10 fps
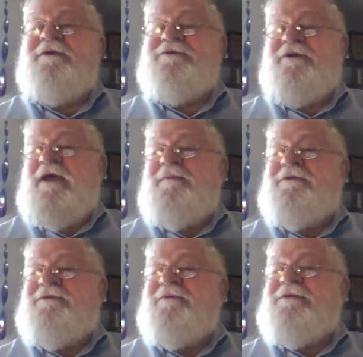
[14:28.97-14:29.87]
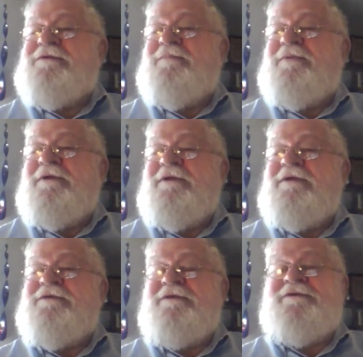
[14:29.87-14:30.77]
Should I be doing something?
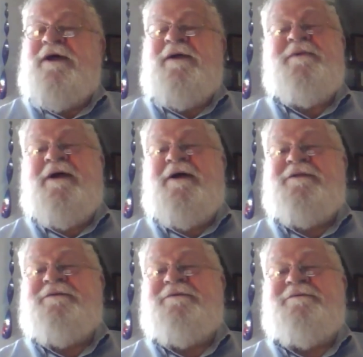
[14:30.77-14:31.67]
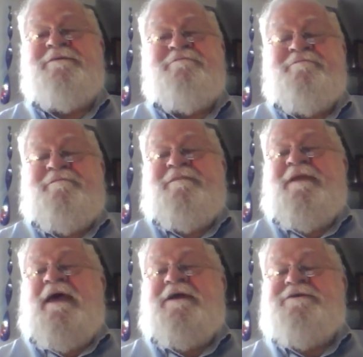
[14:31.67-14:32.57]
Is it time now to
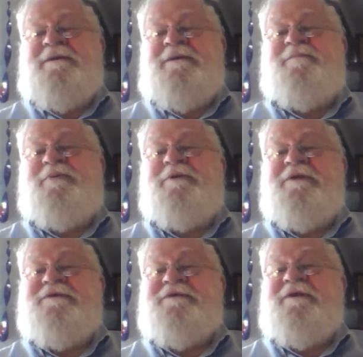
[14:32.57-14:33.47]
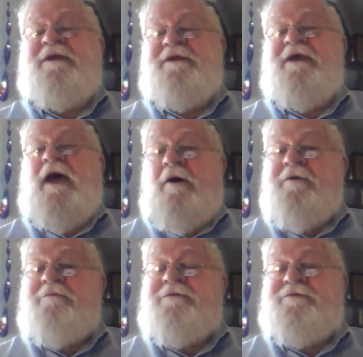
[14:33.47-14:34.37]
actually pull this idea
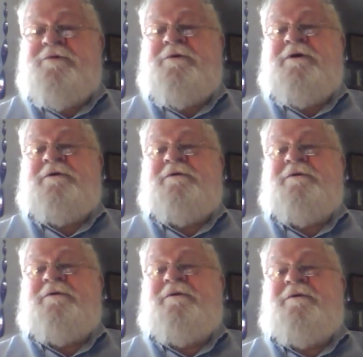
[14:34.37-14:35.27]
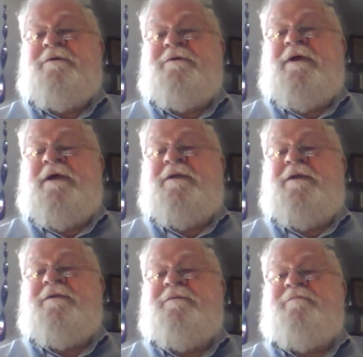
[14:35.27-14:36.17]
out of a drawer
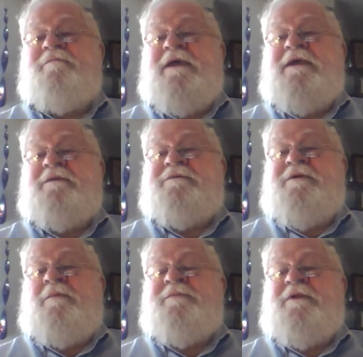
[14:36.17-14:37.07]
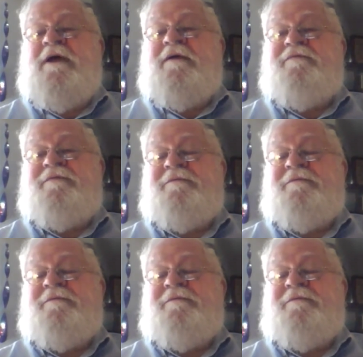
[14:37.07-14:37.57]
and make it come to life?